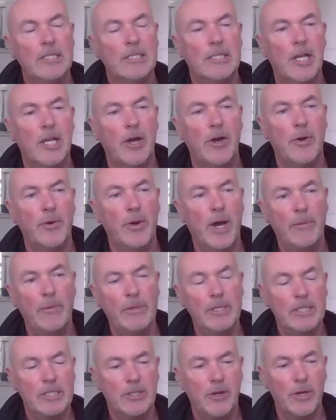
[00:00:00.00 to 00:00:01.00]
So I
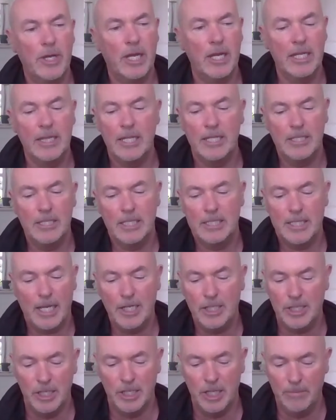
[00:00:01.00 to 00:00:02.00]
was talking, there's a
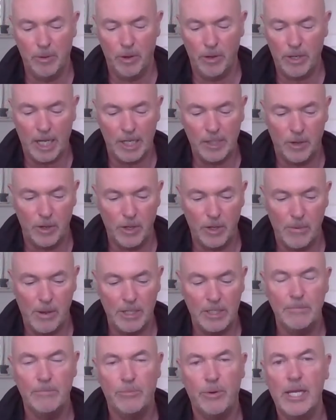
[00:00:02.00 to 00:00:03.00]
section in the book I talk
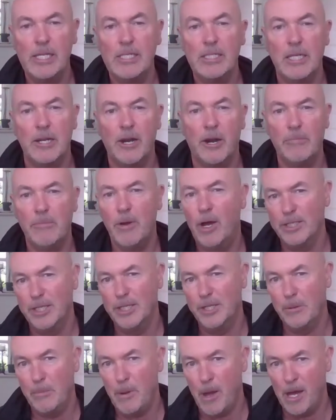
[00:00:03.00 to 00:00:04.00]
about embracing our mud
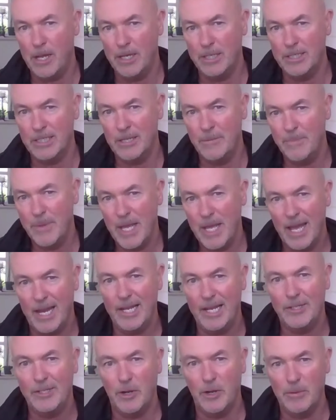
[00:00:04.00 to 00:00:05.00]
in the pond.
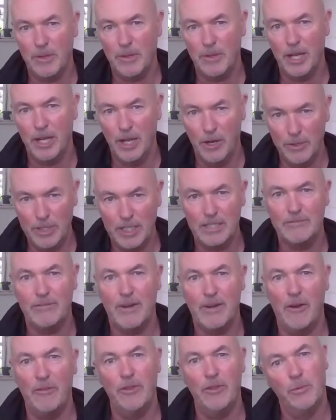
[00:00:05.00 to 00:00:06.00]
And I talk about the lotus
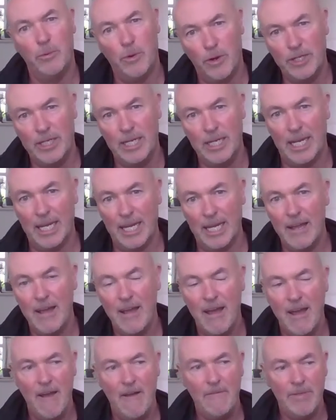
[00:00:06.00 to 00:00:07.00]
flower and the water lily.
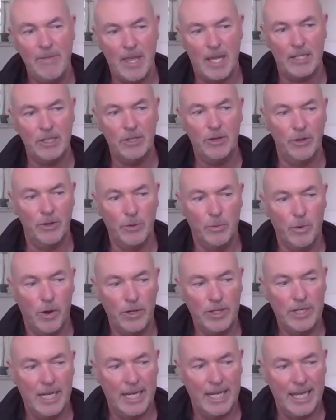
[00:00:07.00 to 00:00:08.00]
That, the
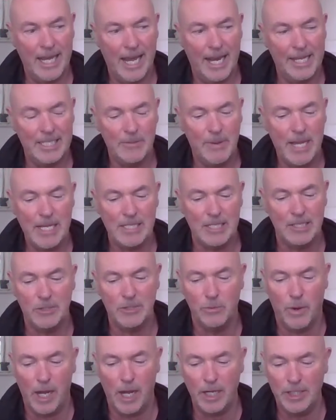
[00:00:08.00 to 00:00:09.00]
water lily, and it's amazing
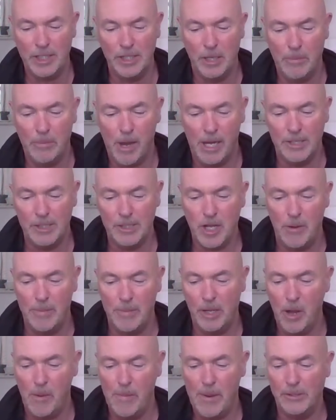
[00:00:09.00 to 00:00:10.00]
to watch in the pond
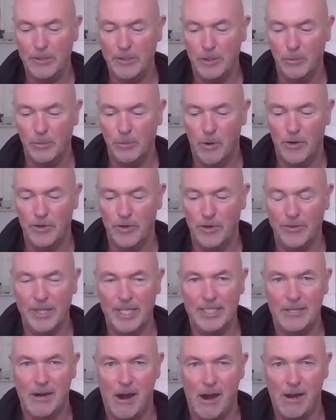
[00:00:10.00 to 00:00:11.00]
coming up out of the water and
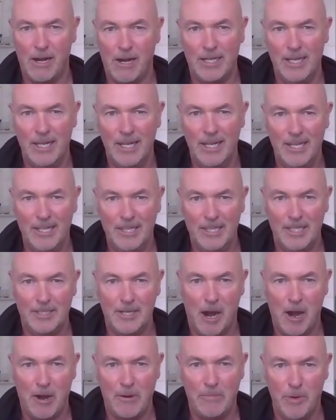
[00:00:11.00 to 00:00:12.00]
the
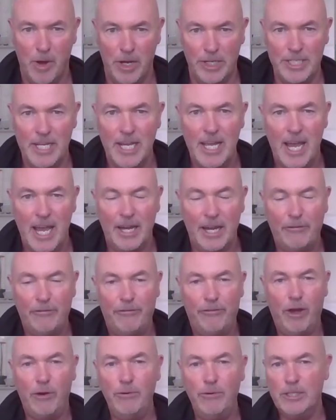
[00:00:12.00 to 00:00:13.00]
dark mud, and it
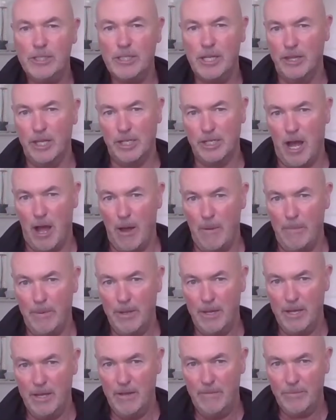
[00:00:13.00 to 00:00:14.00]
floats on the top,
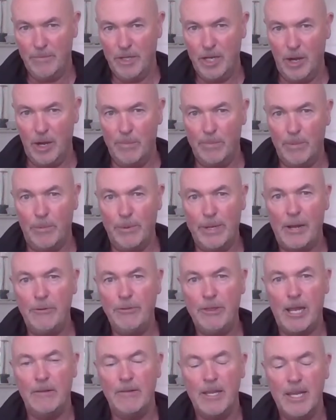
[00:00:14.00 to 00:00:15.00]
but
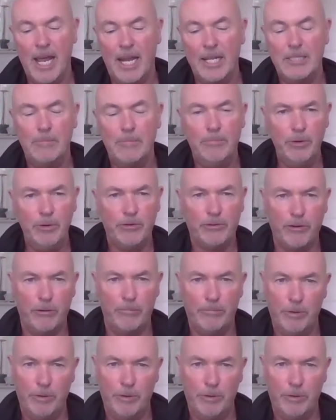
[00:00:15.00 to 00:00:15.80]
without that, and it's a beautiful,